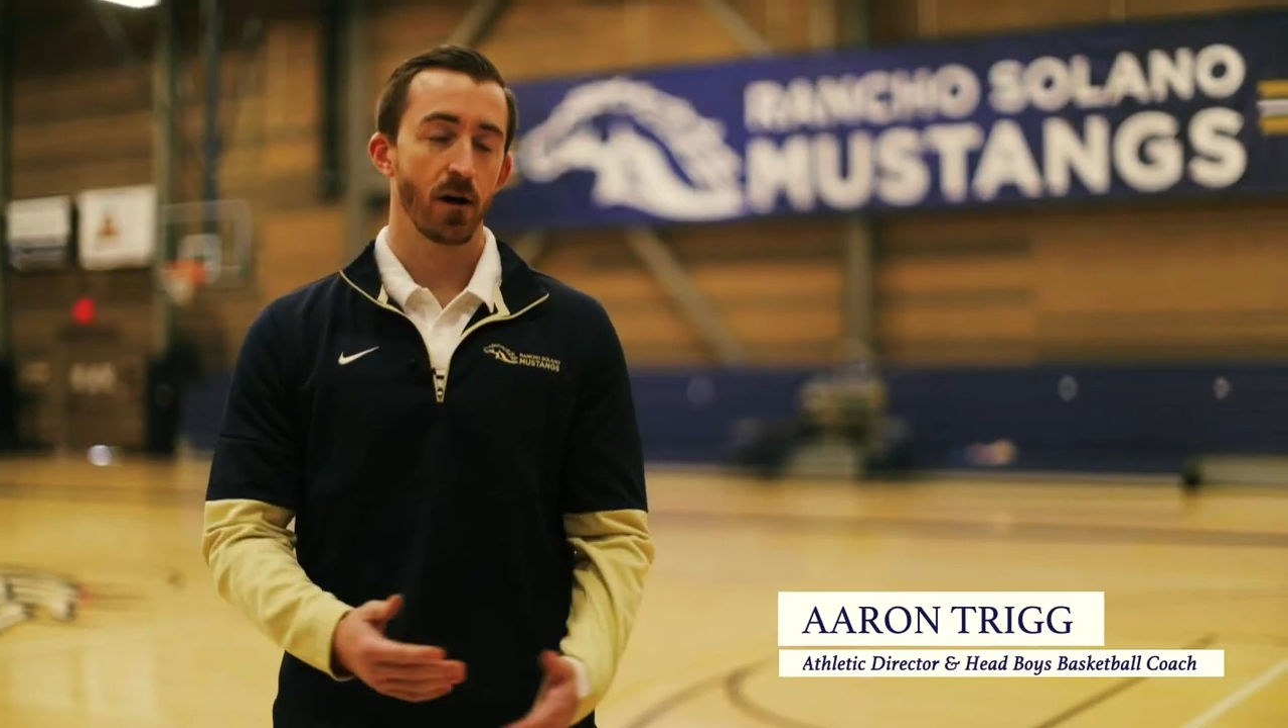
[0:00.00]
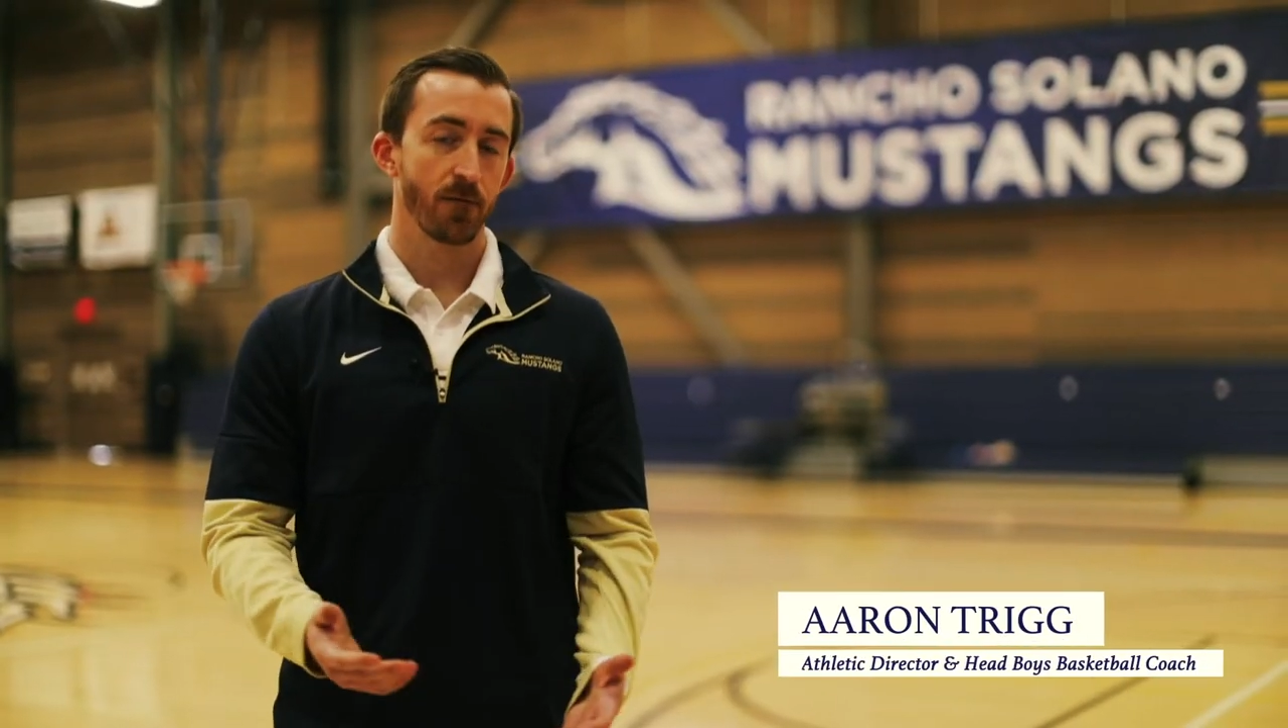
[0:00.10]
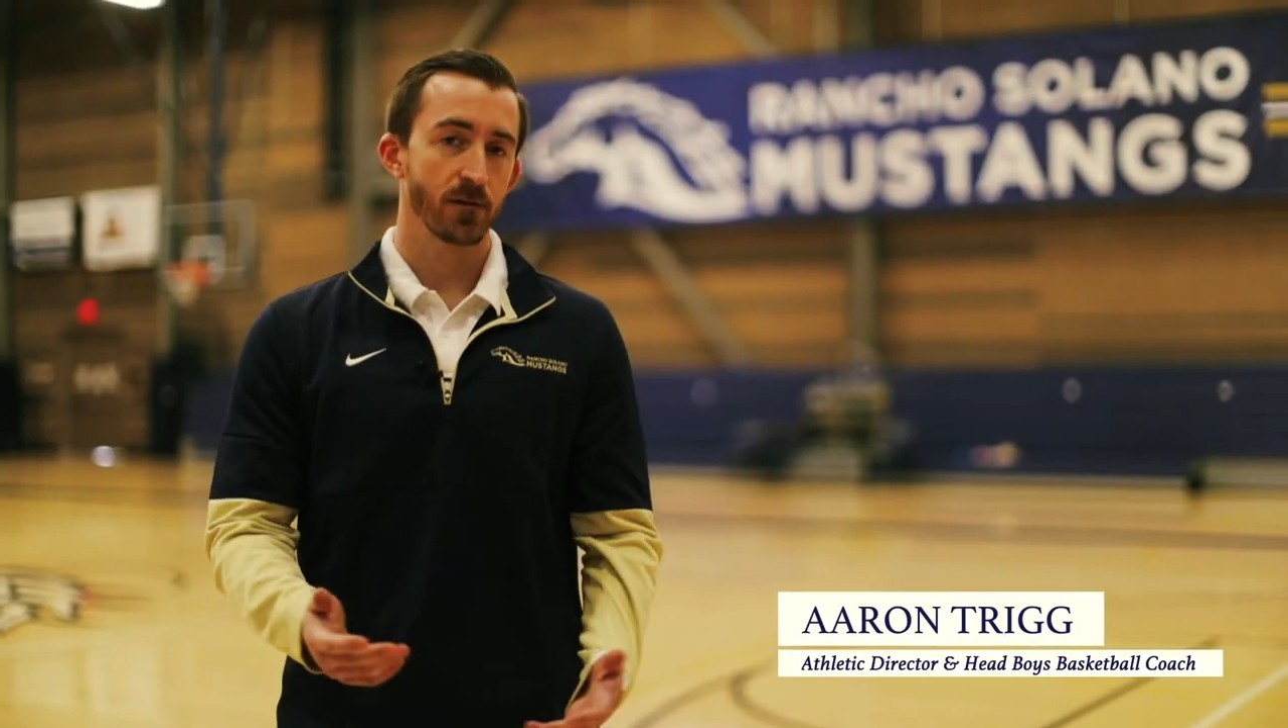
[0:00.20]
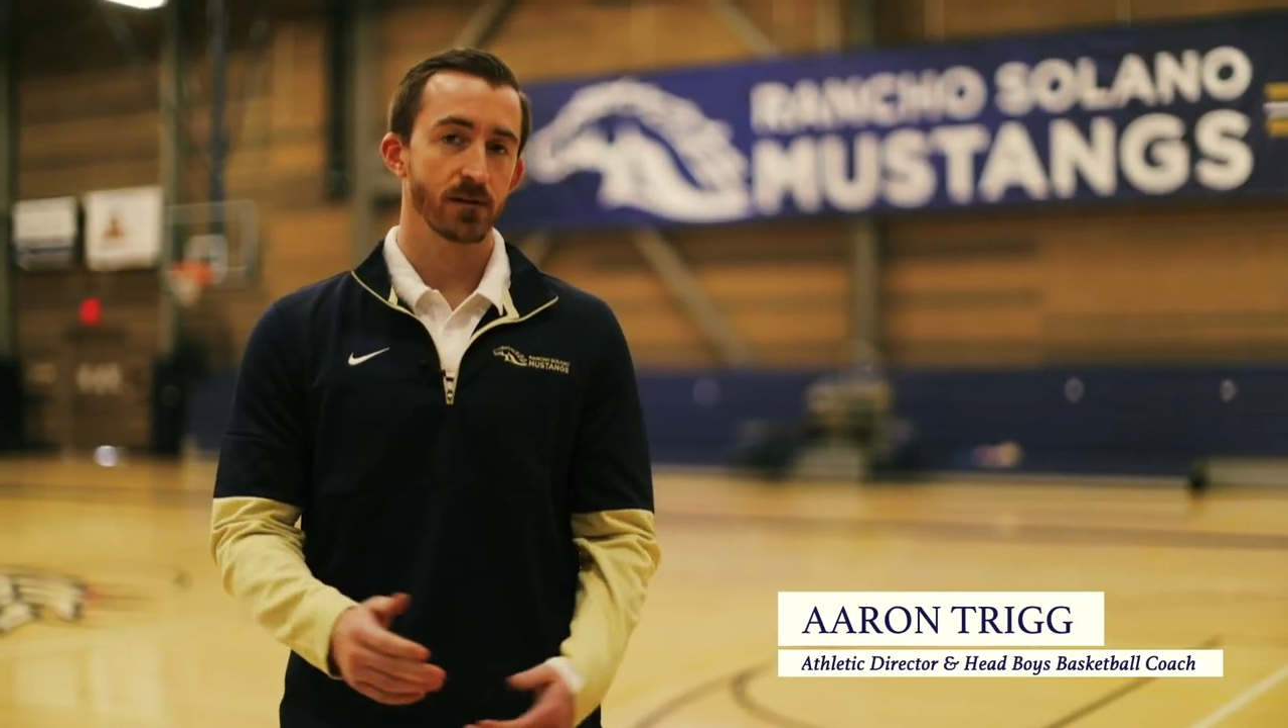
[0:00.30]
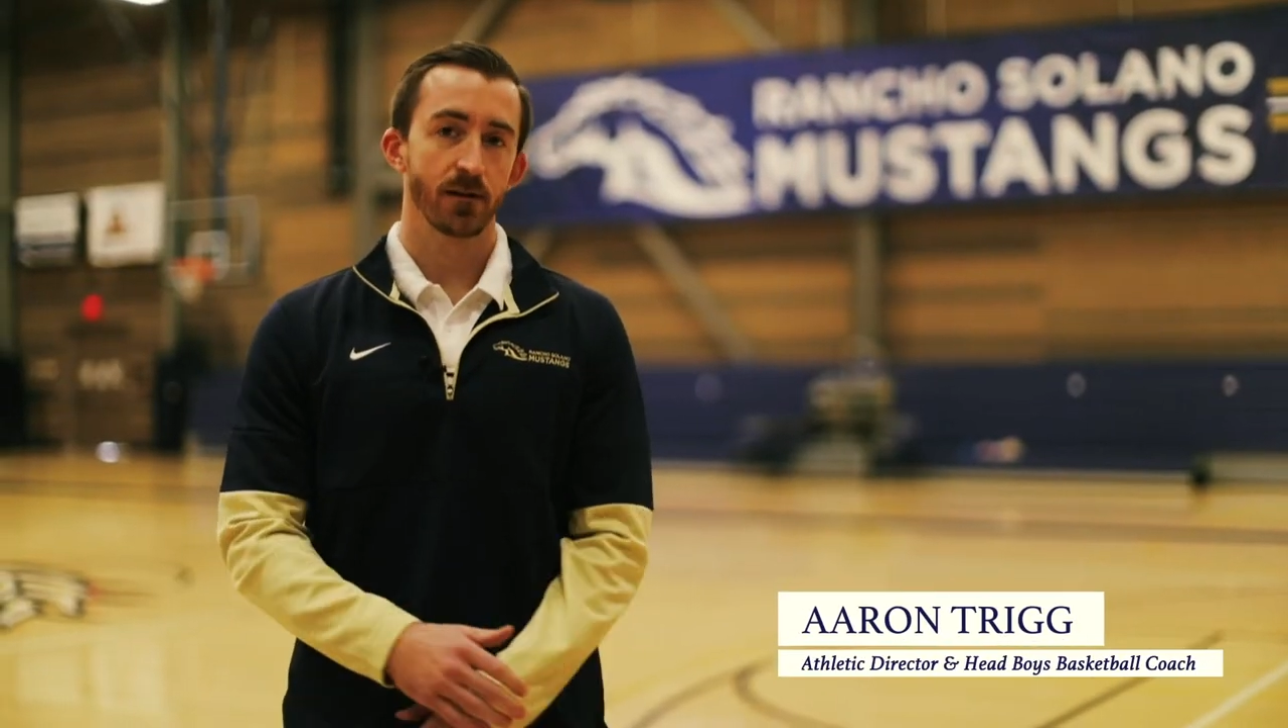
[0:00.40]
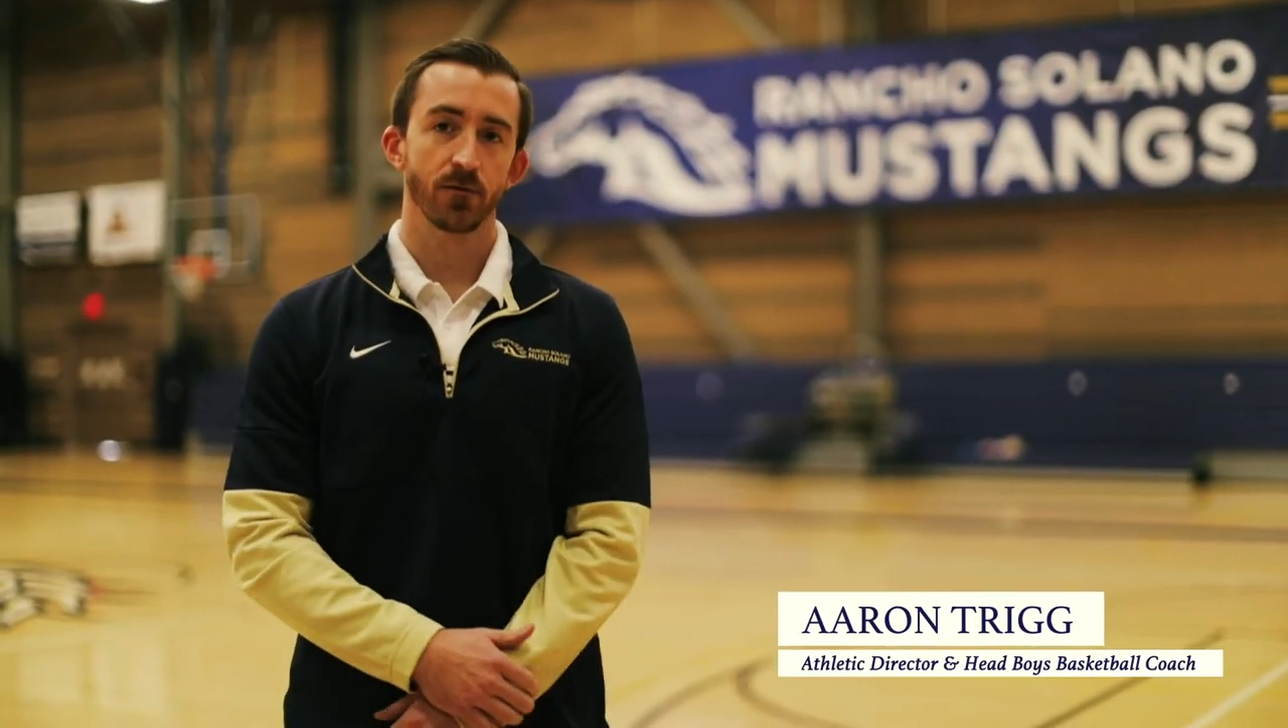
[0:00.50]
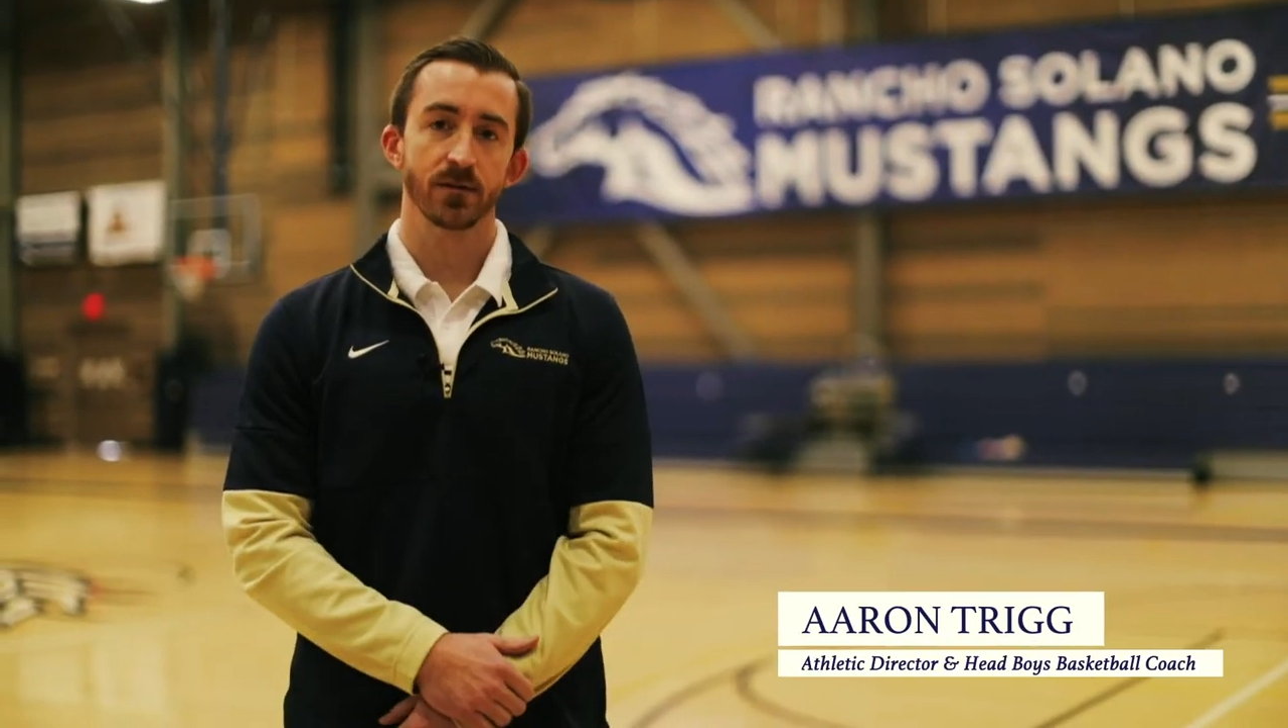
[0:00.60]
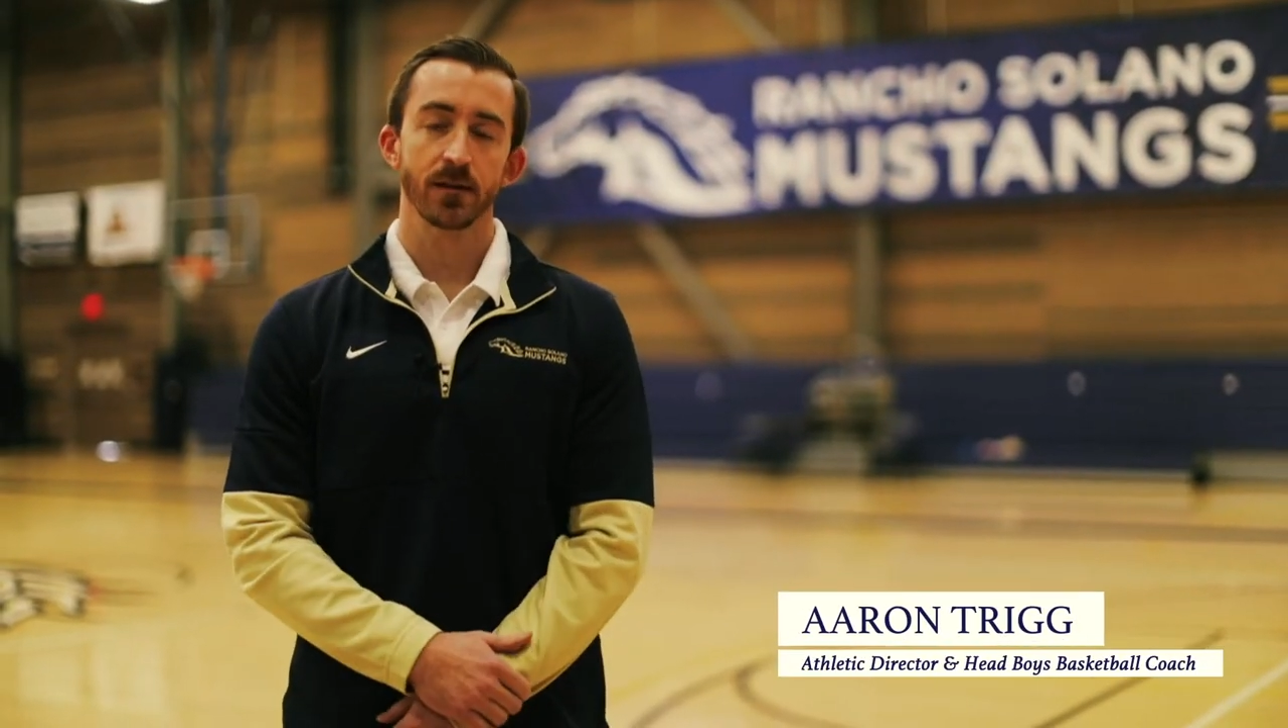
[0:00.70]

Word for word: conference level